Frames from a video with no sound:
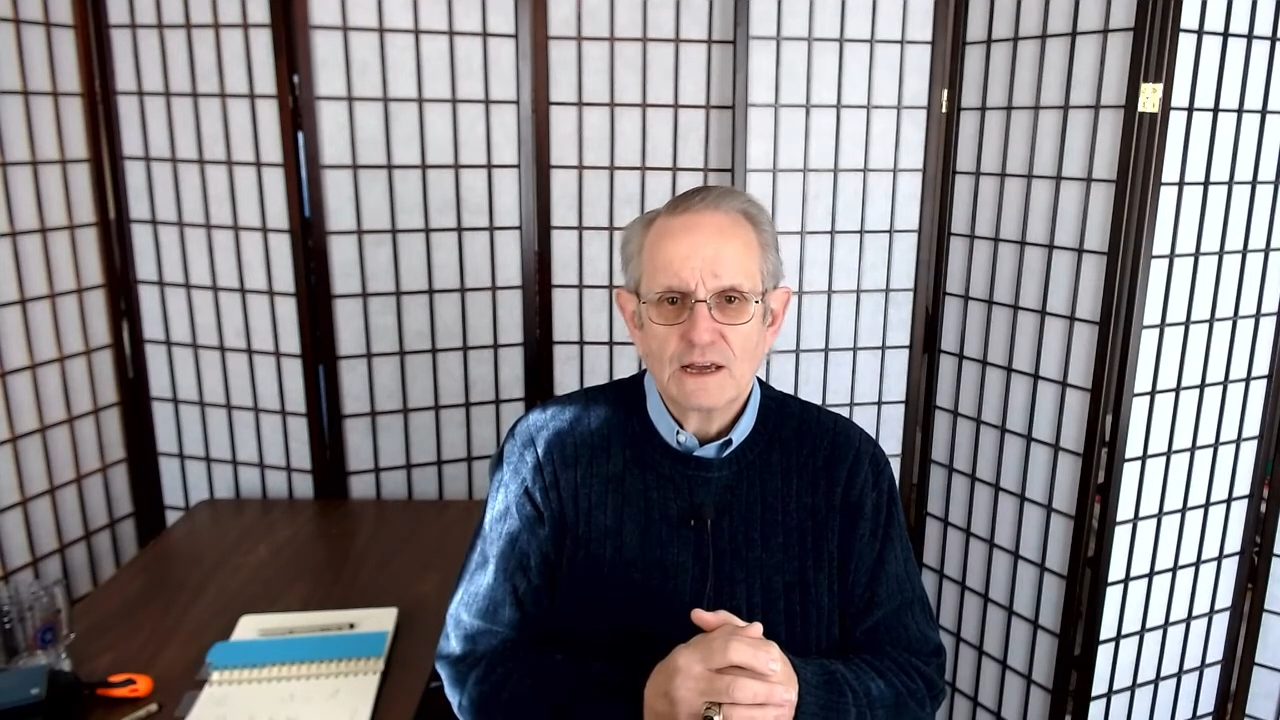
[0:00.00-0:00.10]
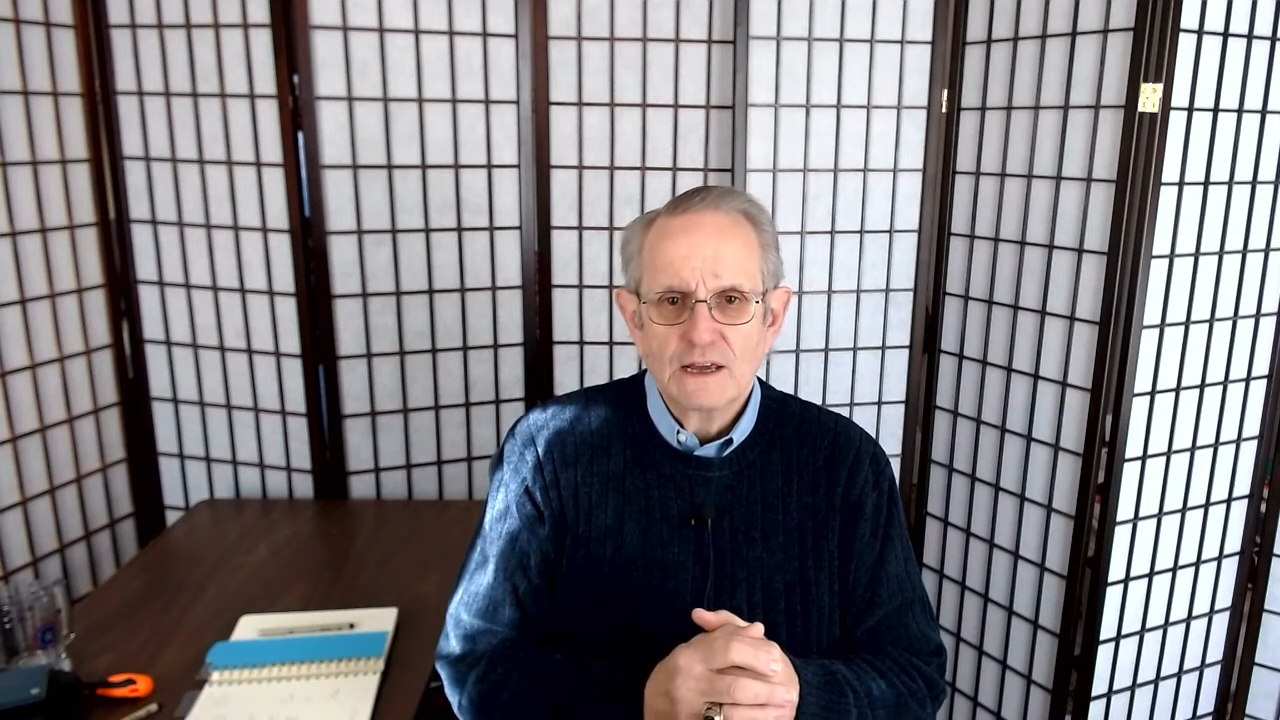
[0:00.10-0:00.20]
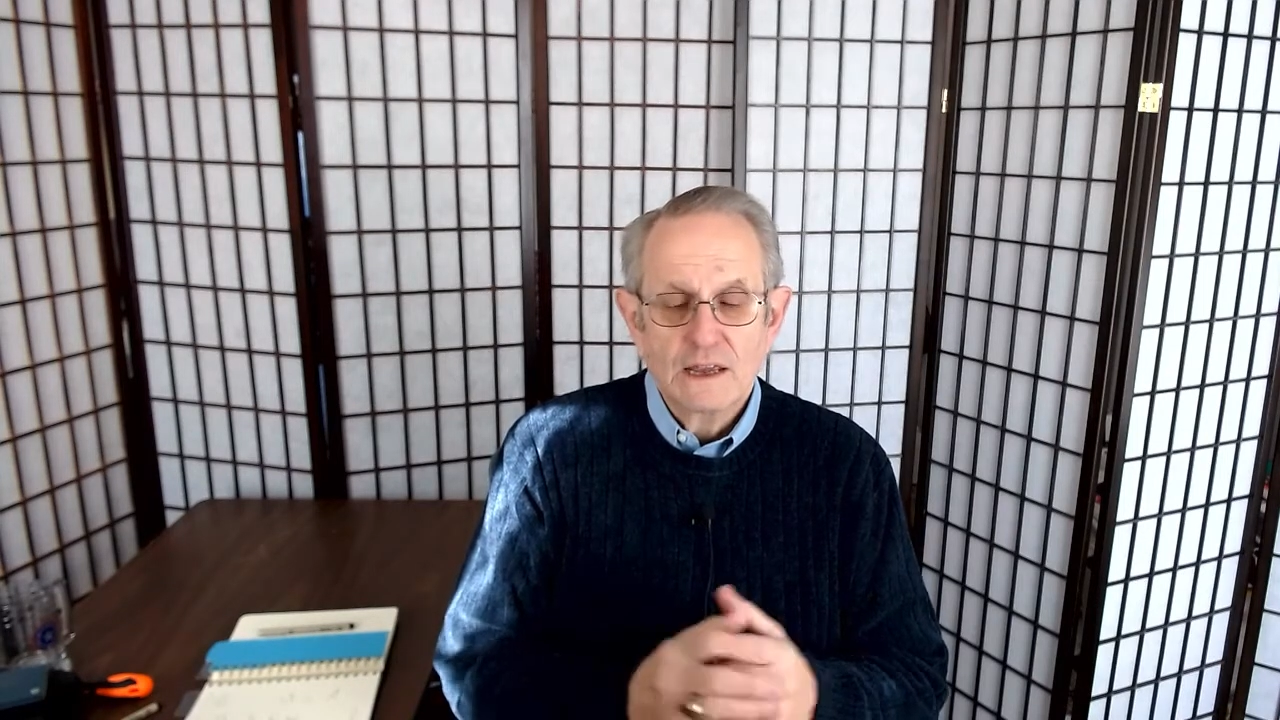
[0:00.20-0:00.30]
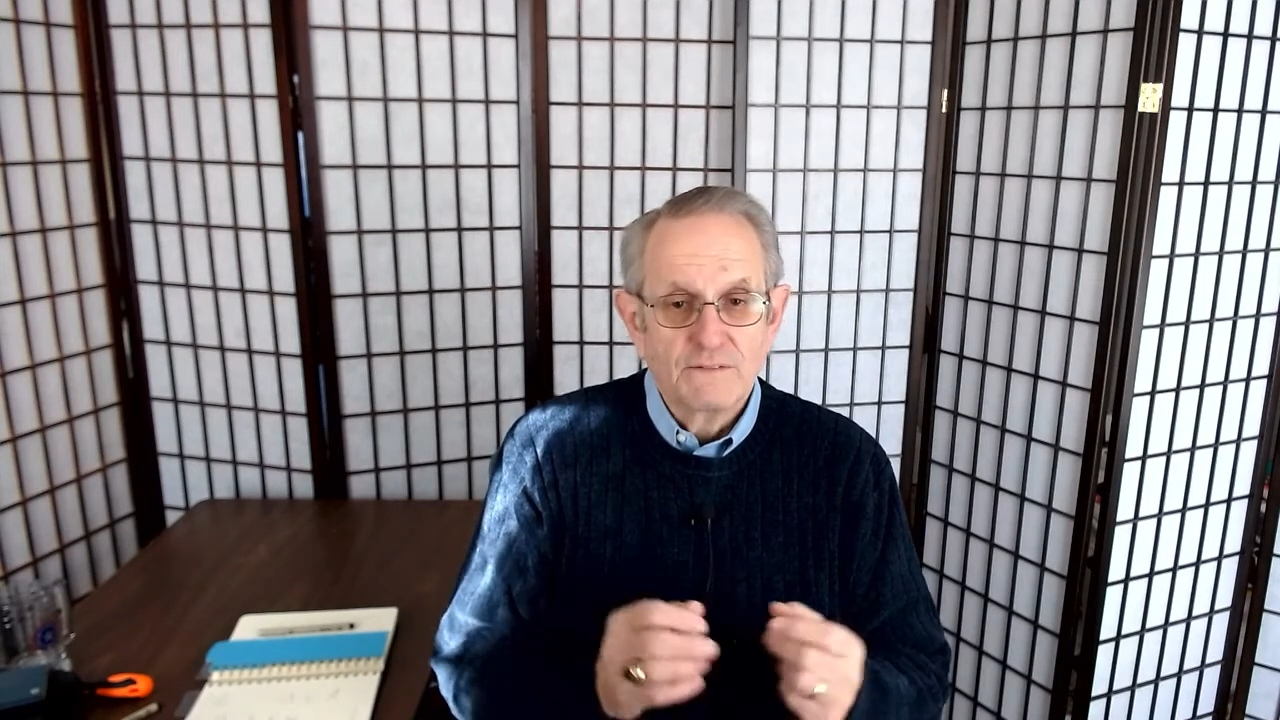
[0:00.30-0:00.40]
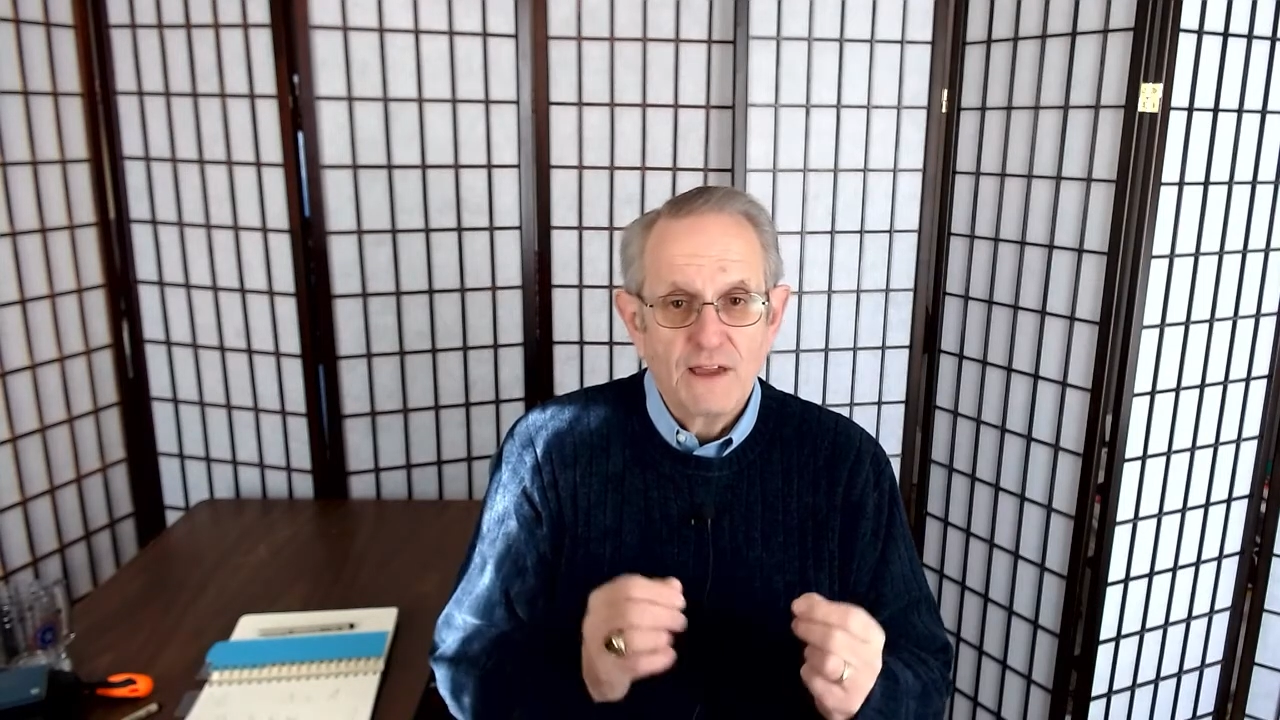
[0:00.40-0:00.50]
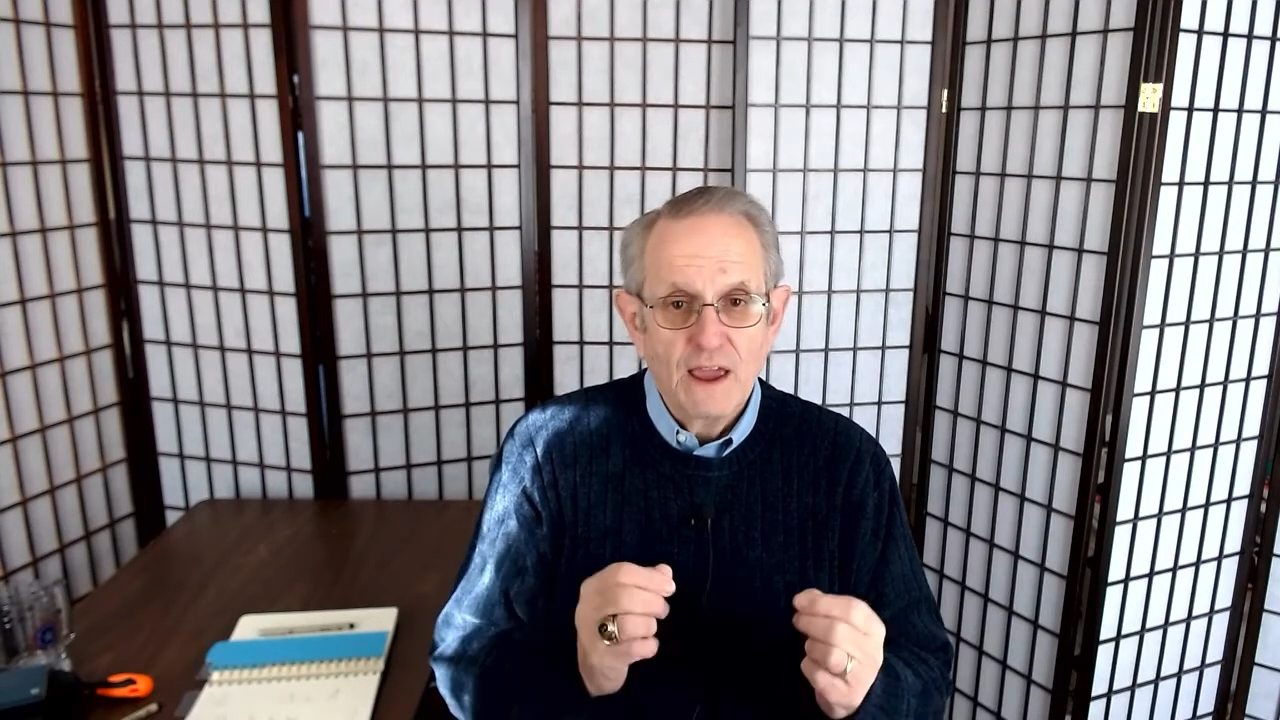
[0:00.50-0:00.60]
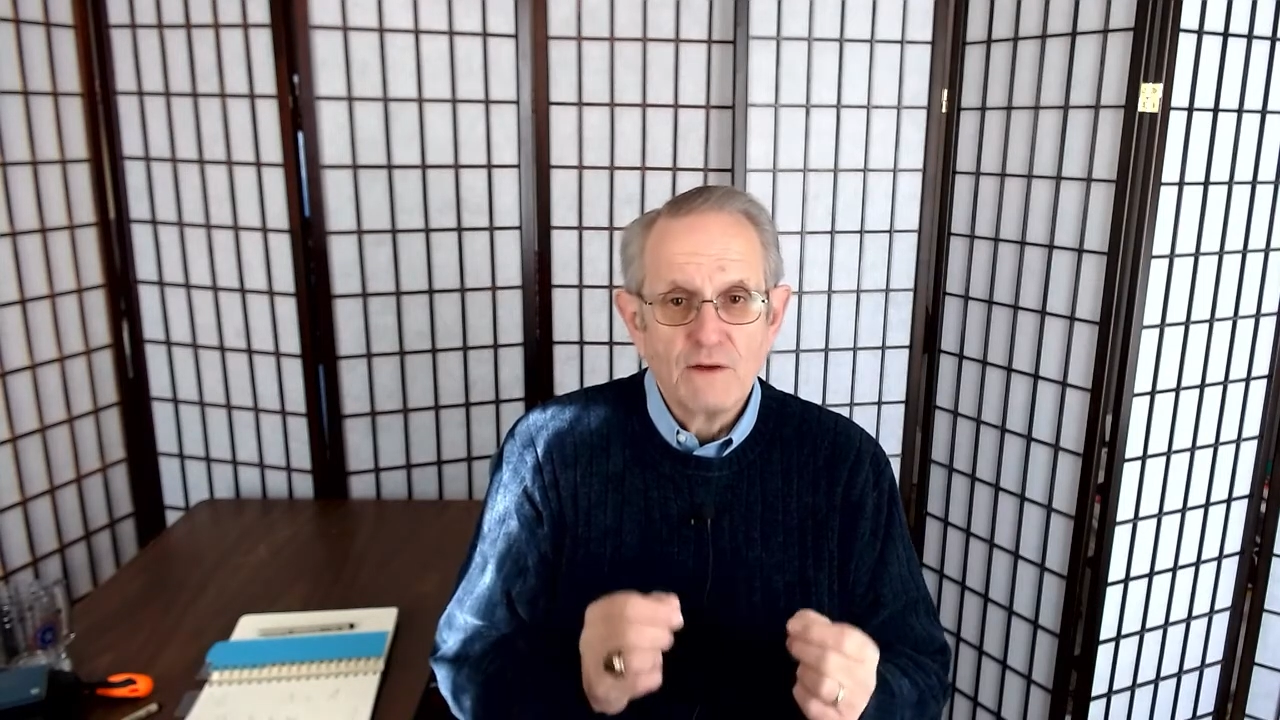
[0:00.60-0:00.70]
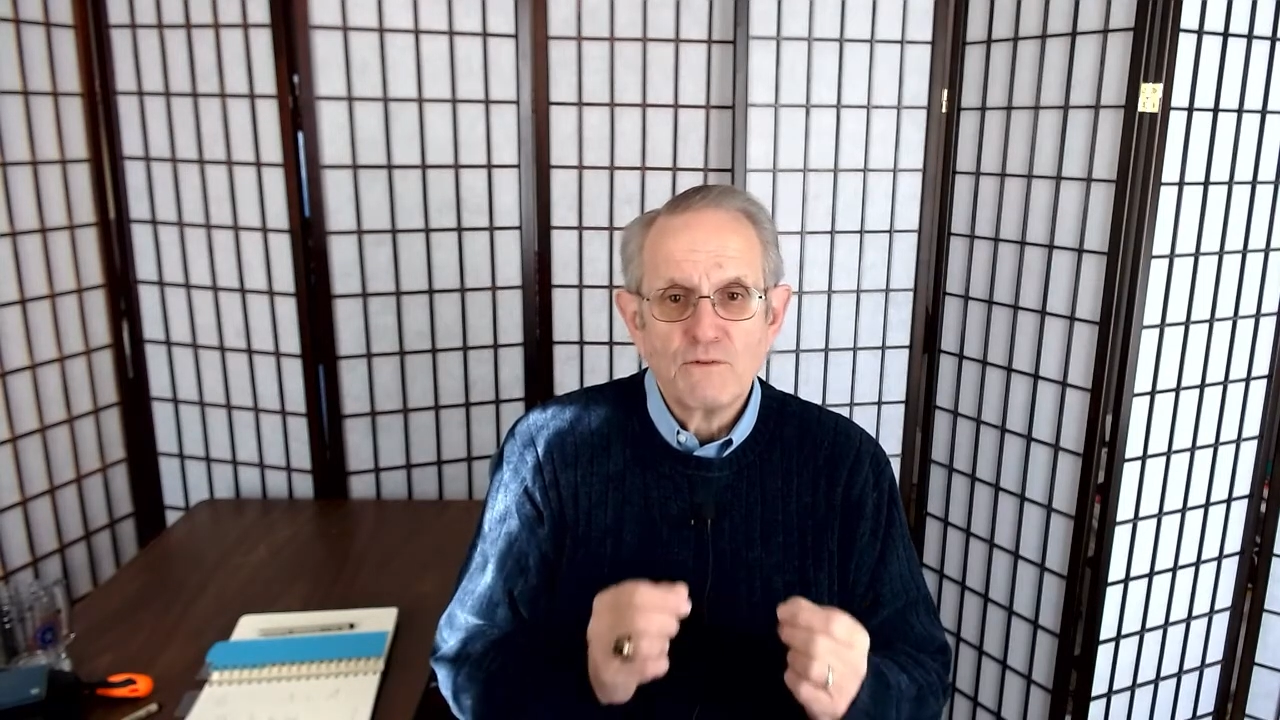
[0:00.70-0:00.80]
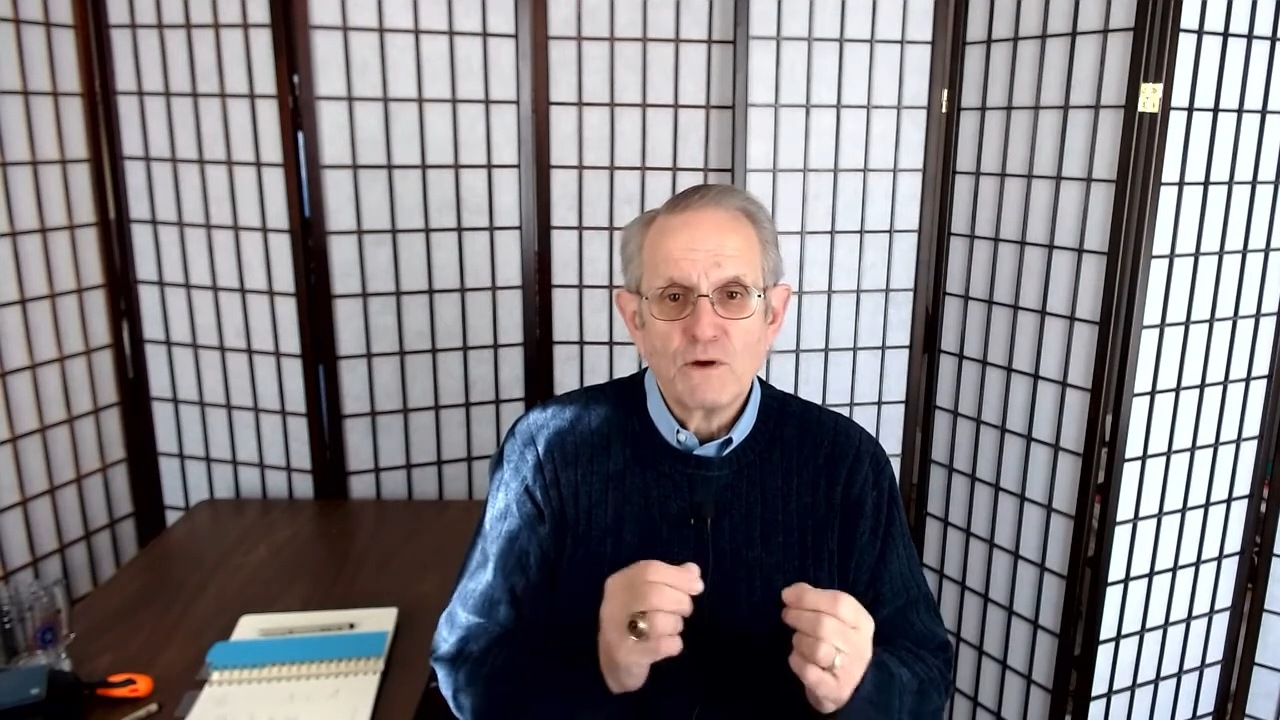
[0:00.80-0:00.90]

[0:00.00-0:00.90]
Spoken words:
If every